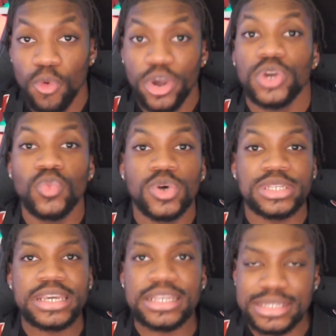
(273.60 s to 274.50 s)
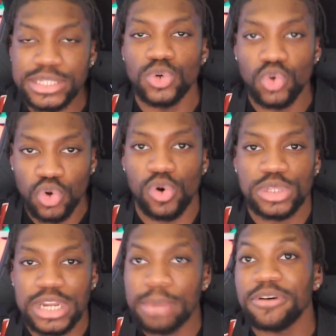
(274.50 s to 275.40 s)
what it was, it's still
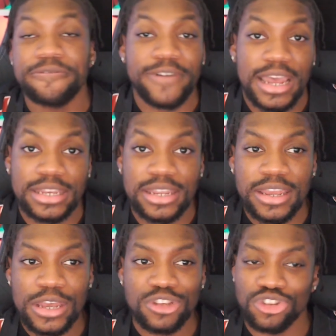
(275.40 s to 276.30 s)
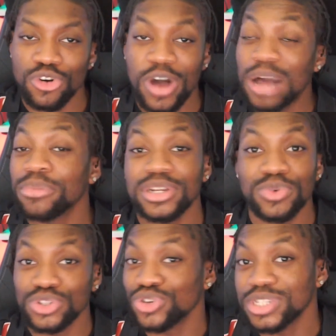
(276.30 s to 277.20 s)
cooked, and I'm a fan, so I'm
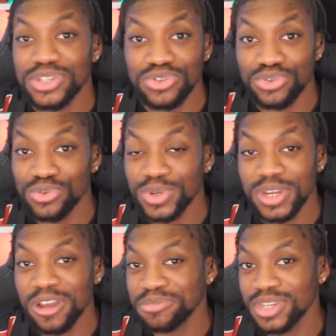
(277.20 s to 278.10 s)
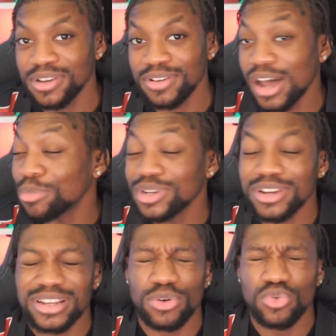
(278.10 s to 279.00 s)
gonna enjoy season 2 when it comes out. I'm
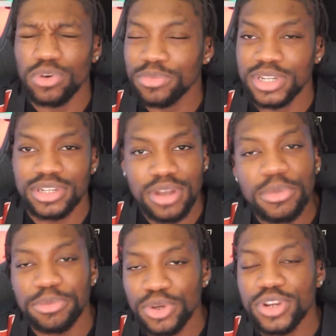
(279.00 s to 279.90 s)
gonna be on it.